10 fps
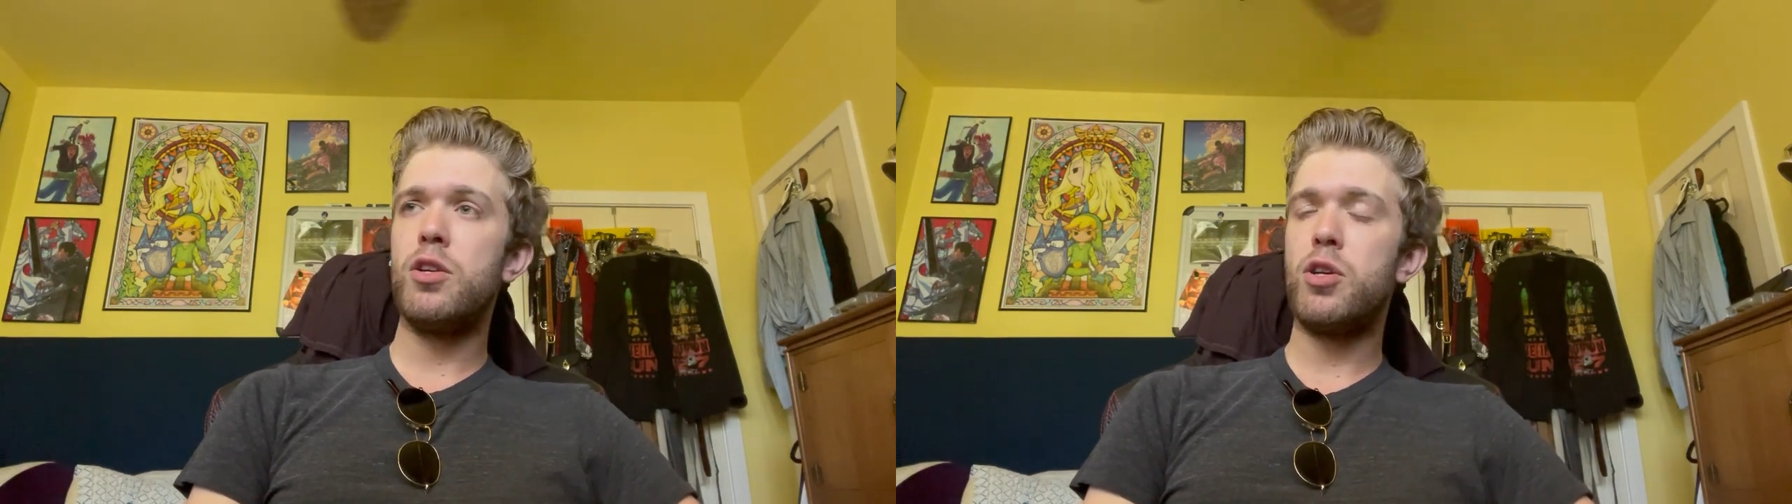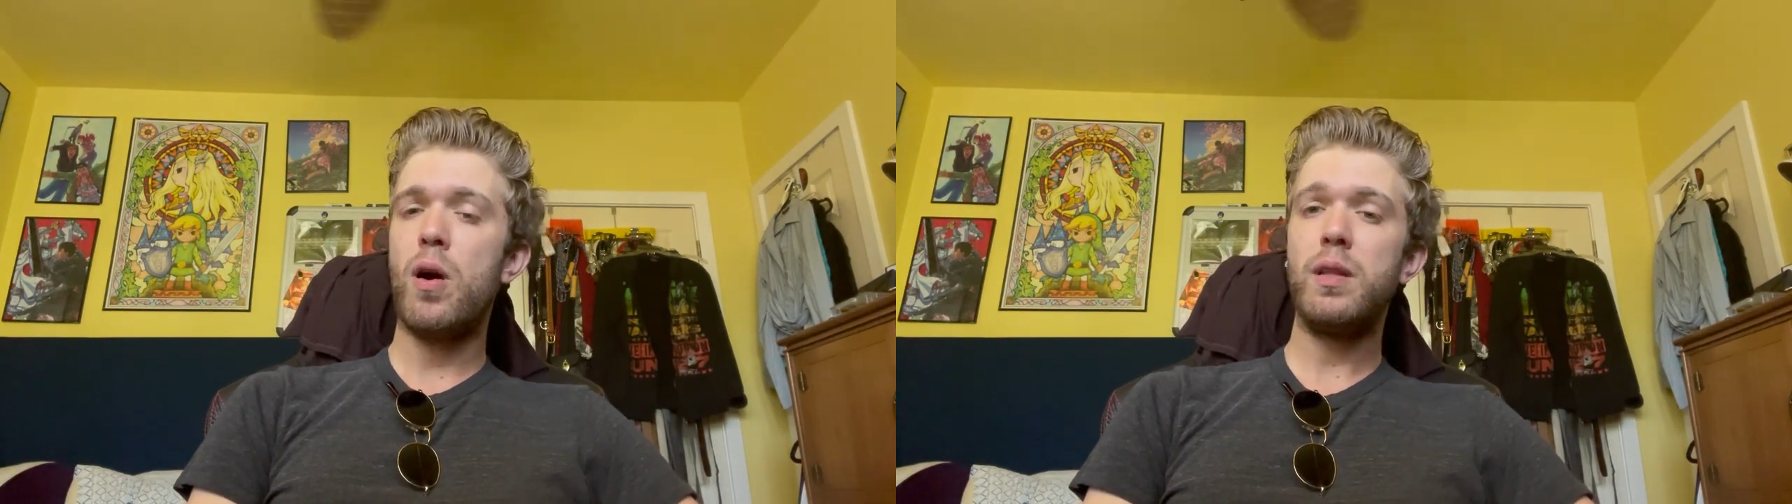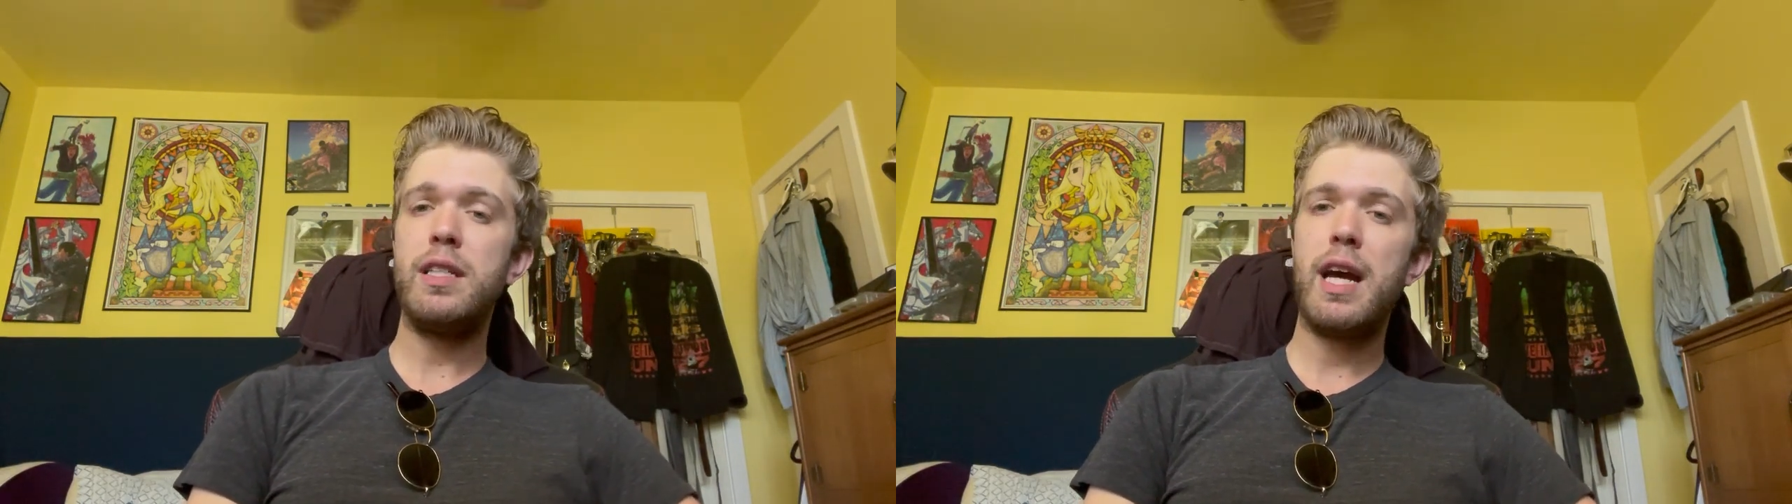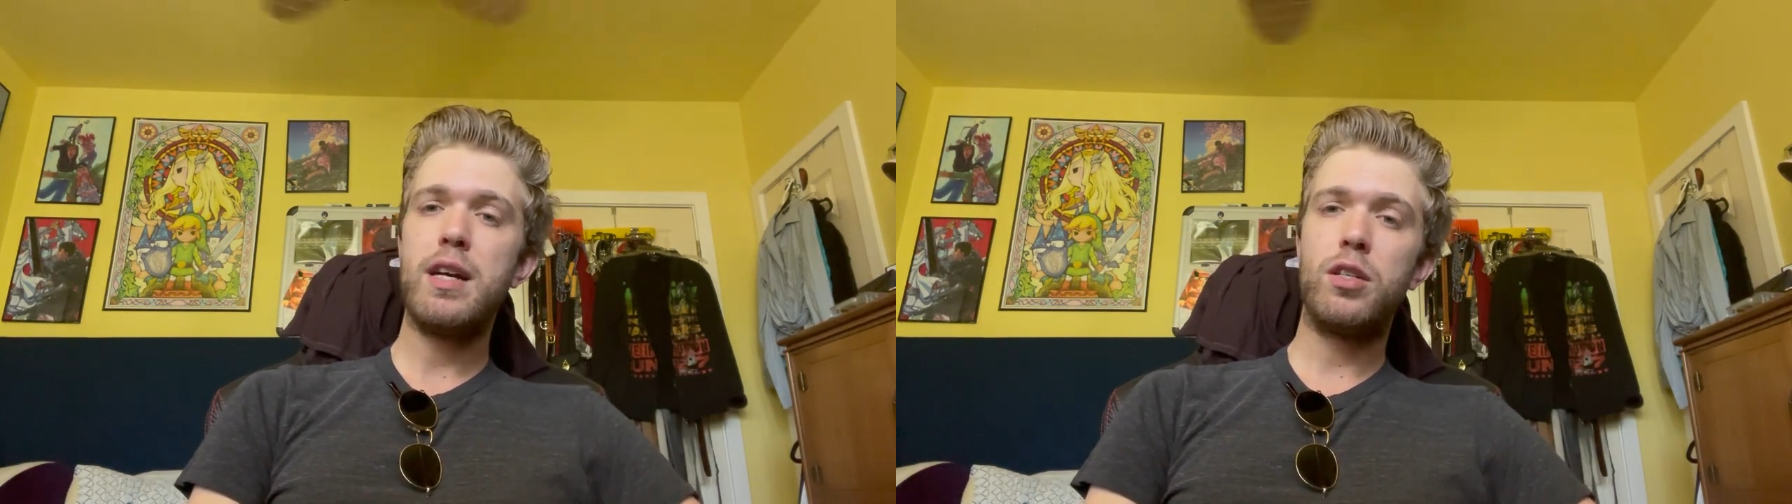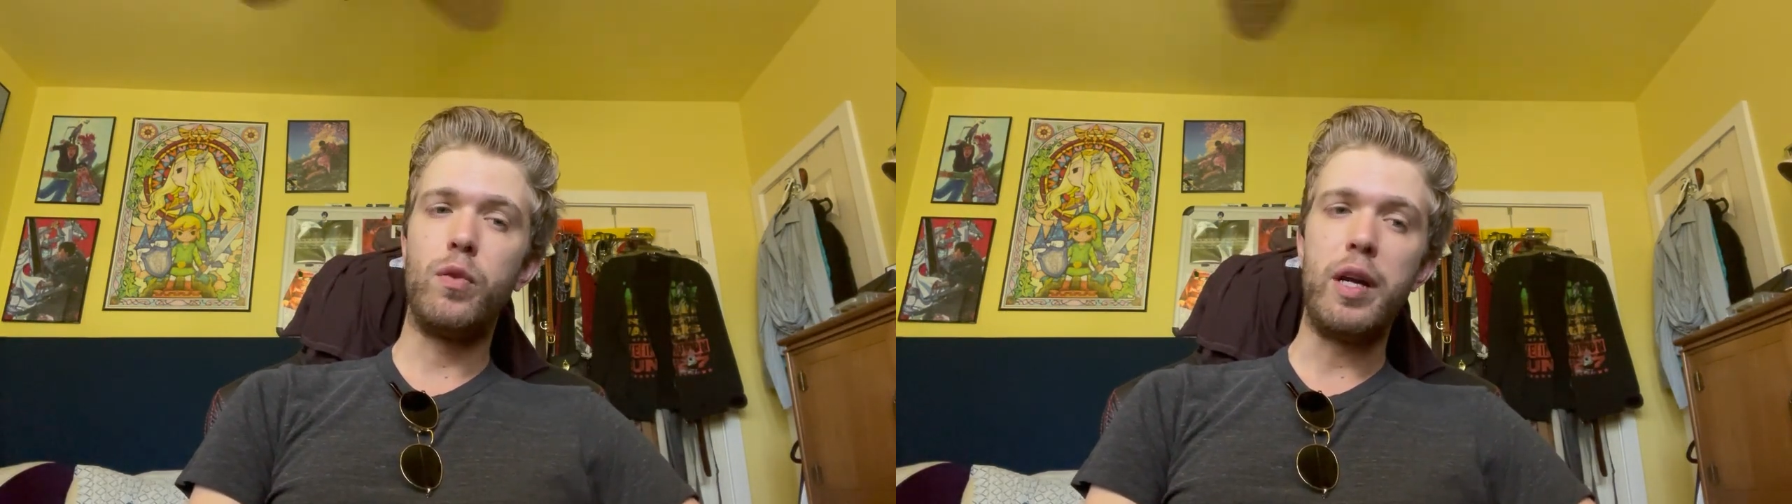Charlie Day
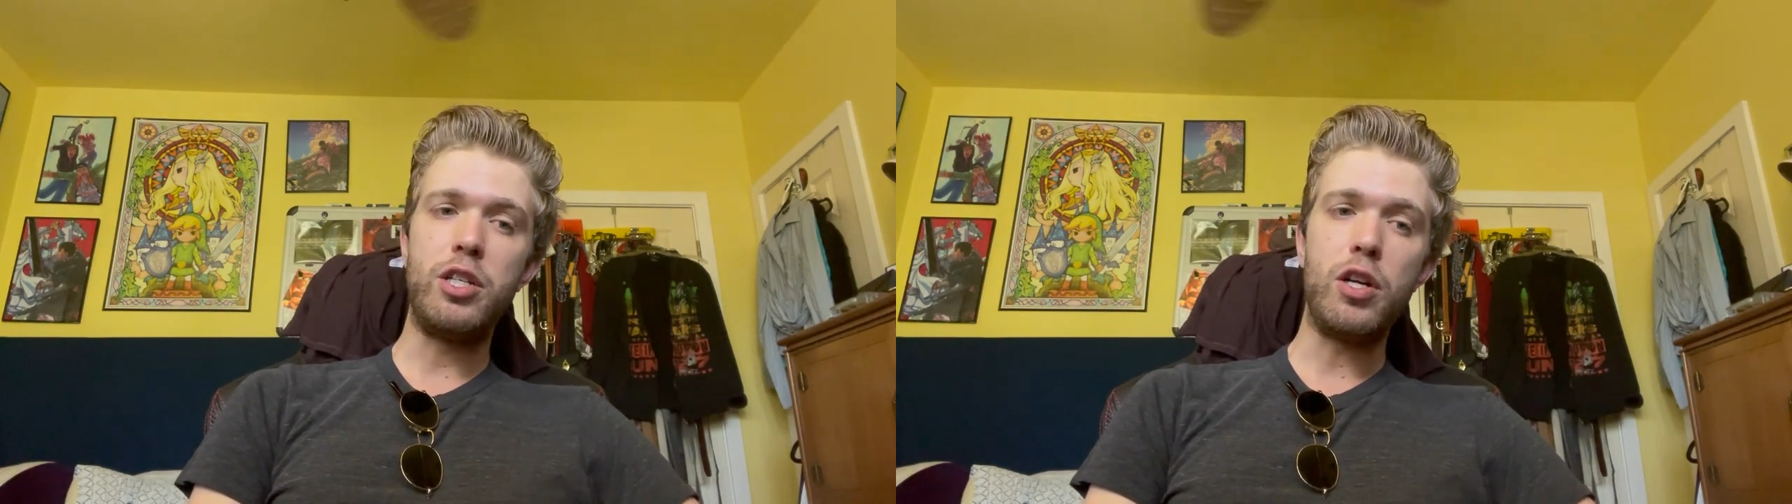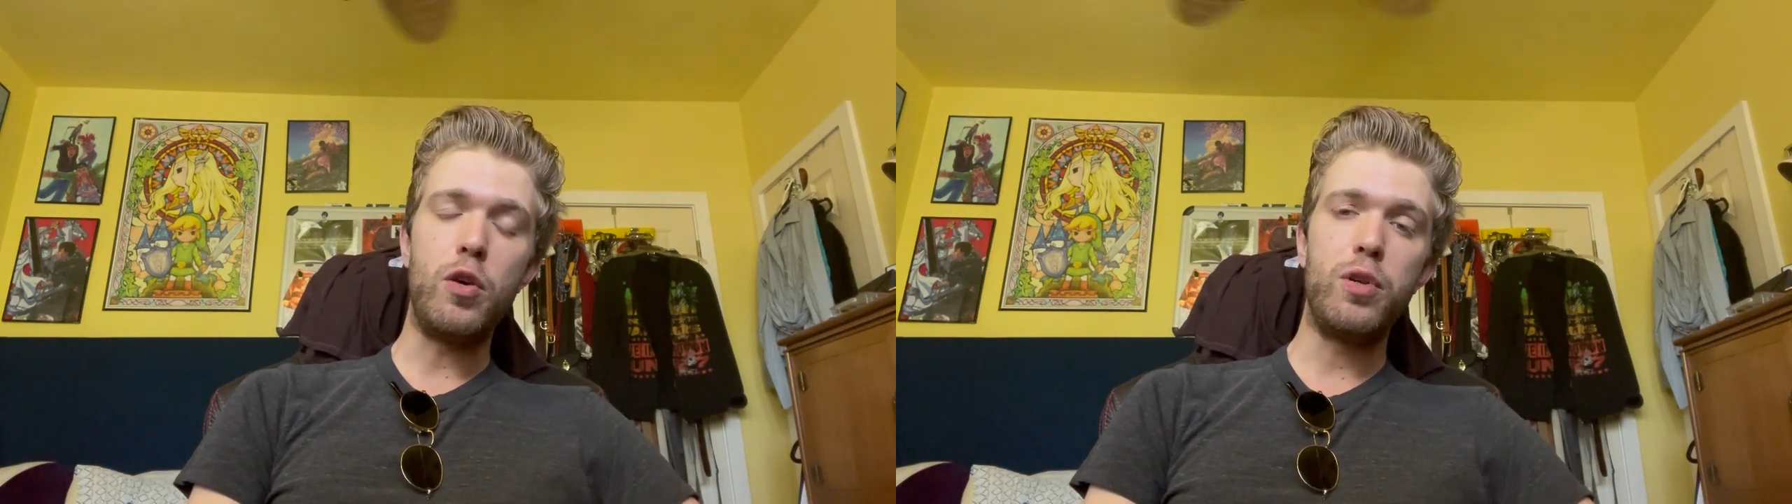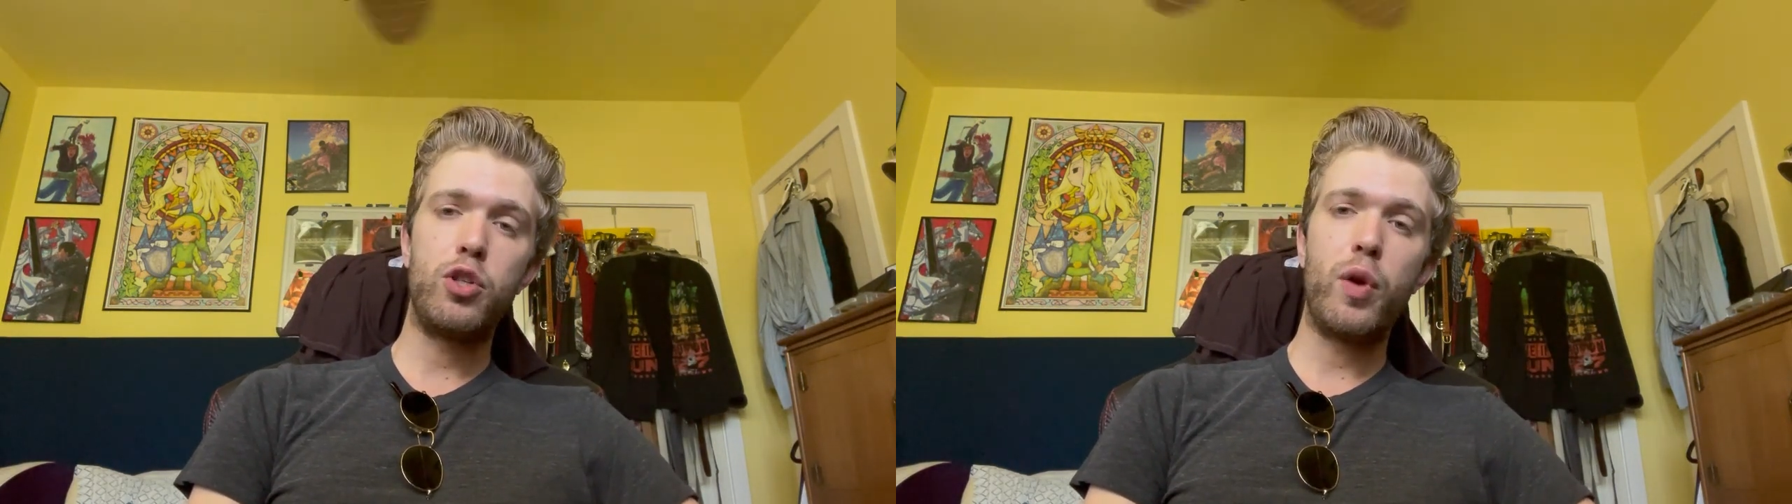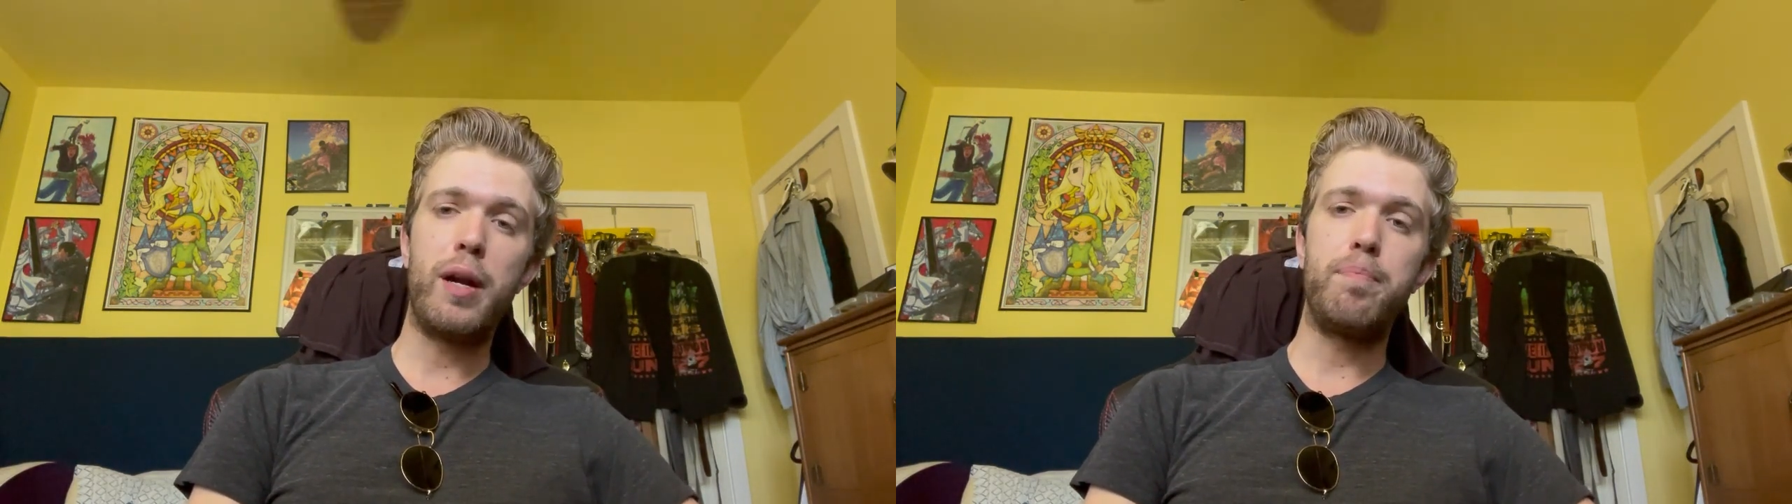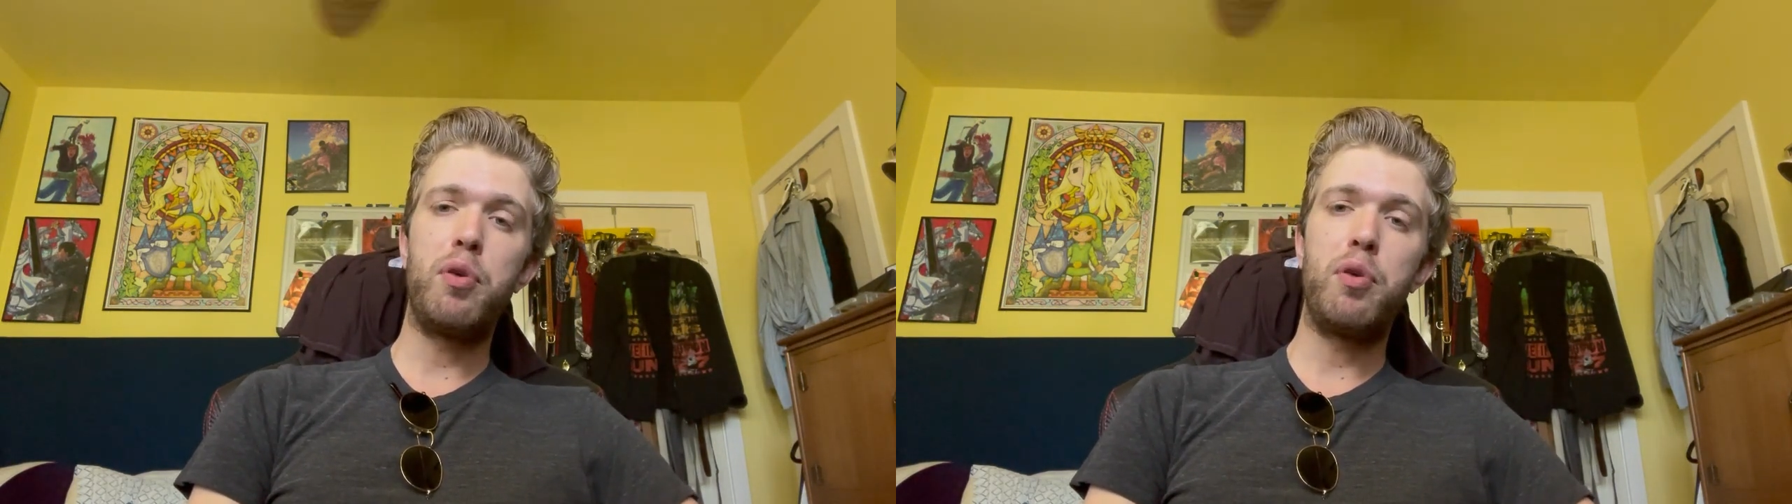as Luigi, who is straight up